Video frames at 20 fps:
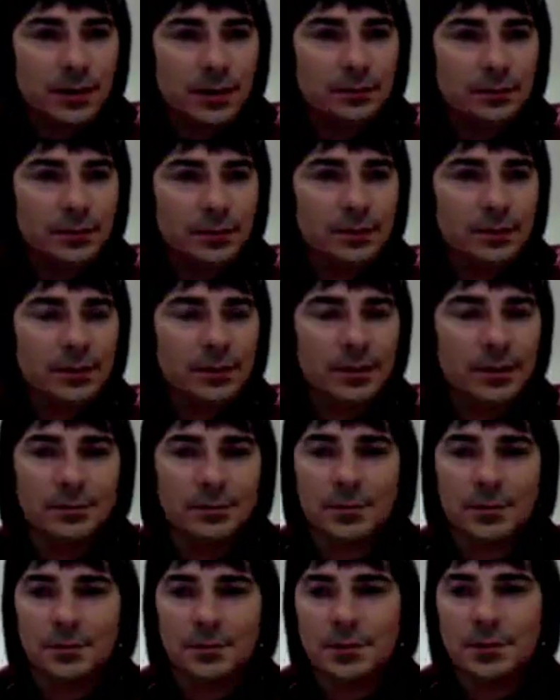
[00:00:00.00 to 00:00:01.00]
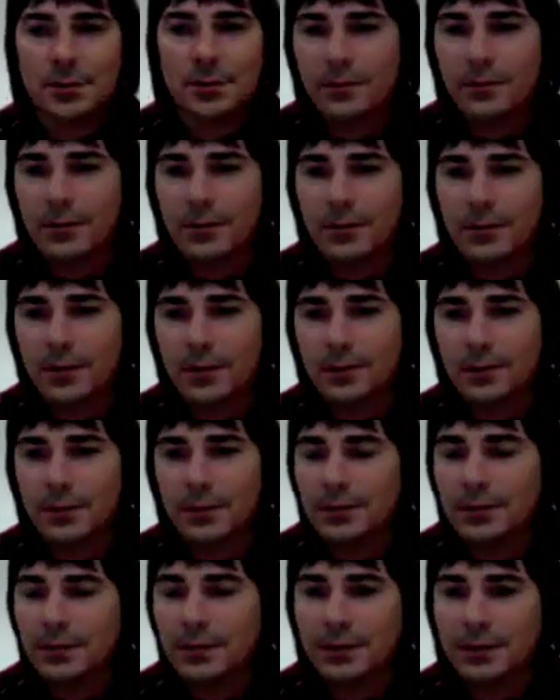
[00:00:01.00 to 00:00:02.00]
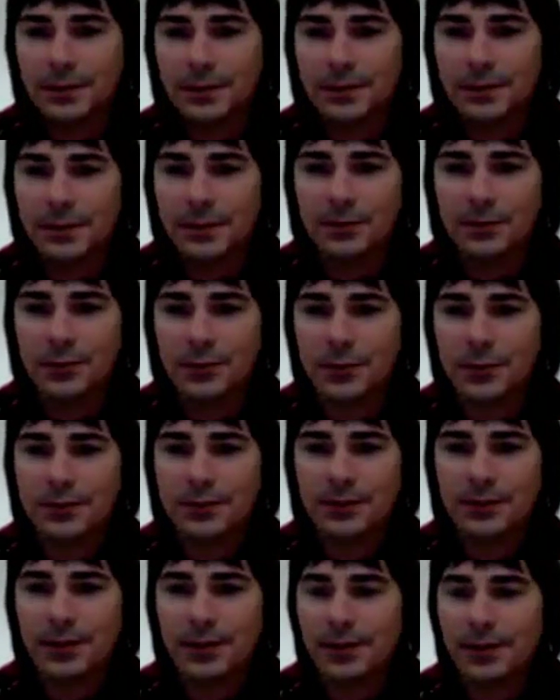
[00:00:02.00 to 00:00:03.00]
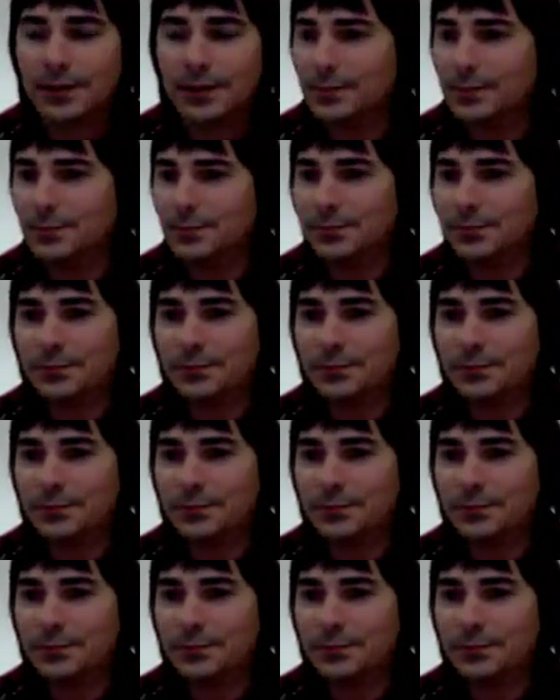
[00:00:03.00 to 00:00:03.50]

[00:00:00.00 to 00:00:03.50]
I'm sorry for that, but unfortunately,